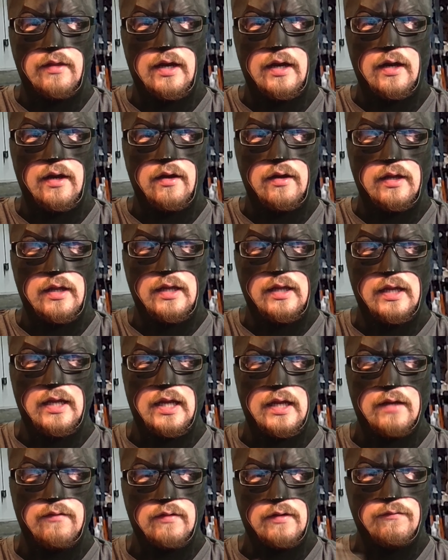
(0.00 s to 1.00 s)
there,
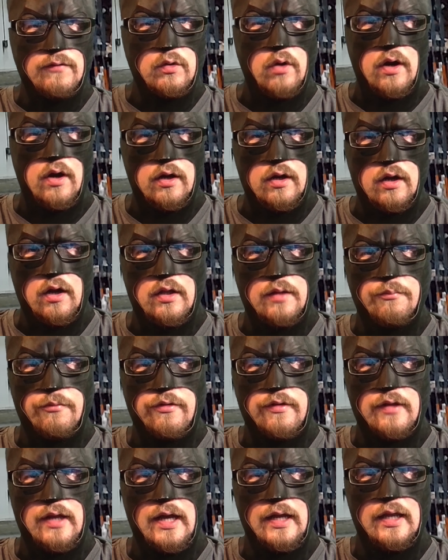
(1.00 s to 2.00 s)
even if you are column
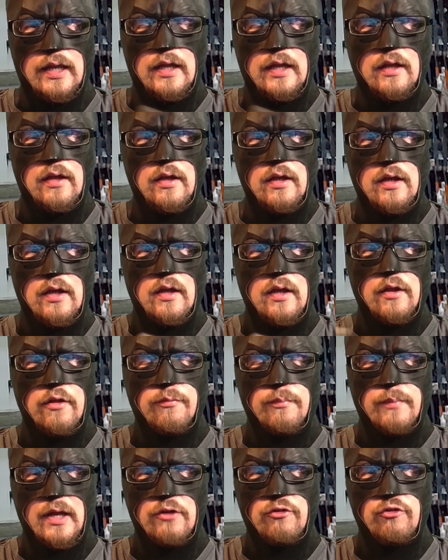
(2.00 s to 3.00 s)
stacking,
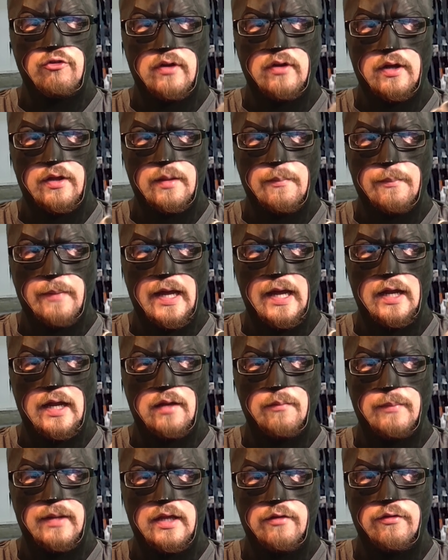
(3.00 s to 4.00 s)
especially on the
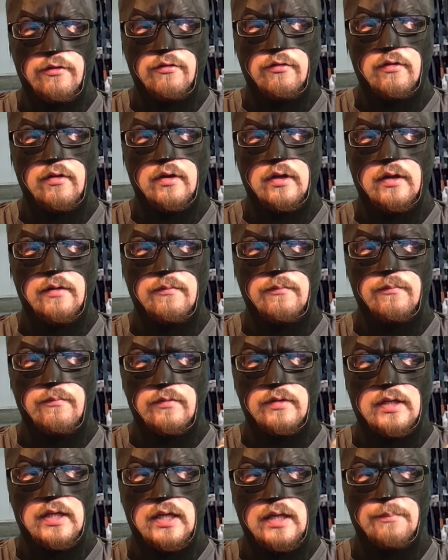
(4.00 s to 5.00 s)
back, because it's going to
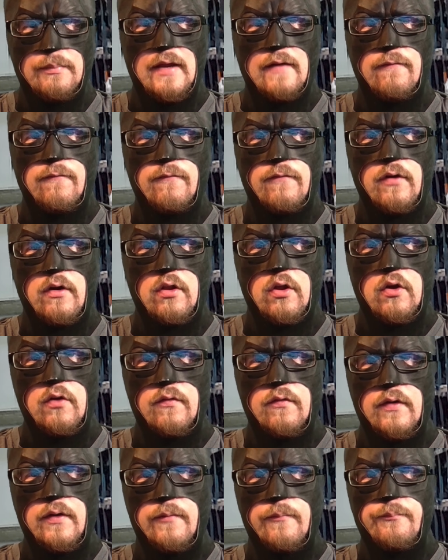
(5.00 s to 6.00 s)
tip and fall
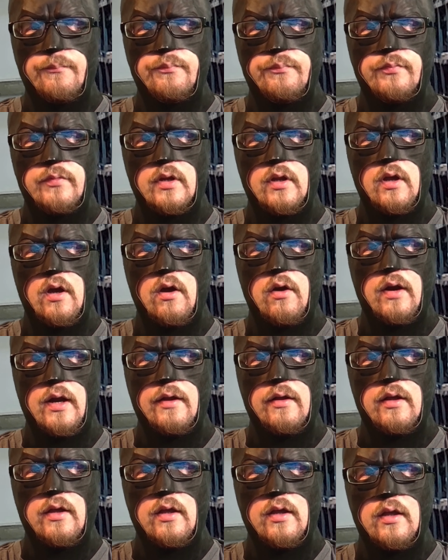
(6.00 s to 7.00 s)
over. All right.